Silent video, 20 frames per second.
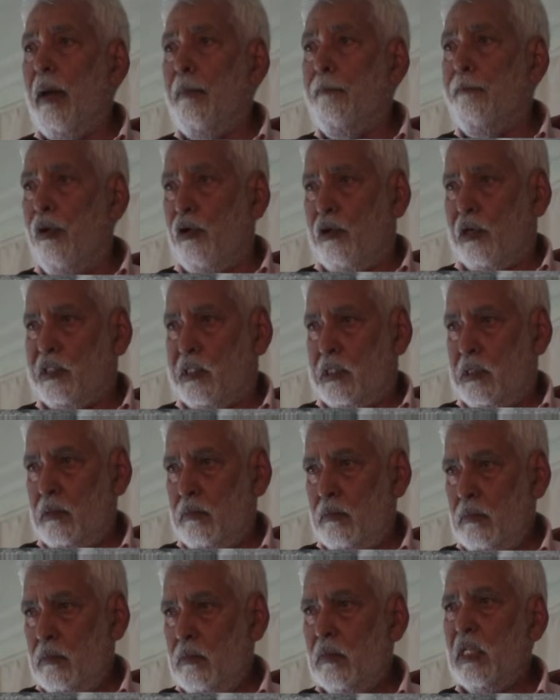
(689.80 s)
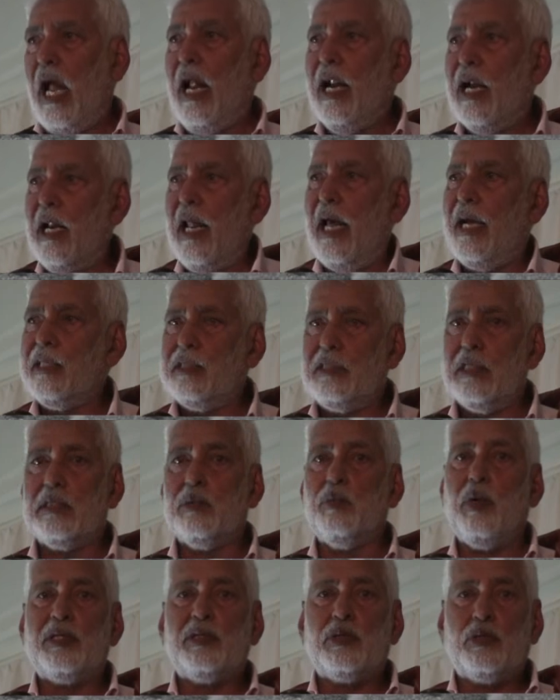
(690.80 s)
by books and
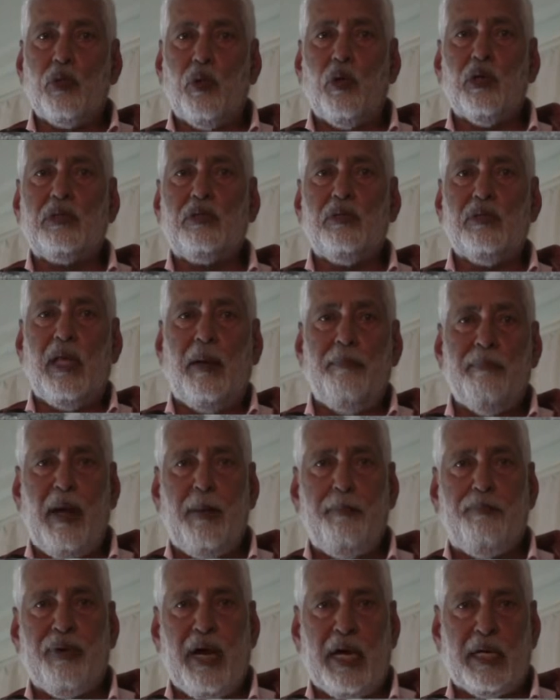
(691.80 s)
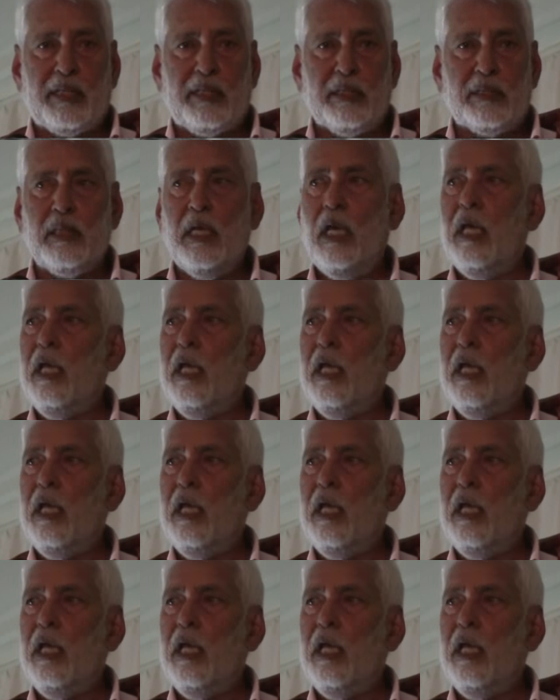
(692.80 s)
lectures was taught to them by practice.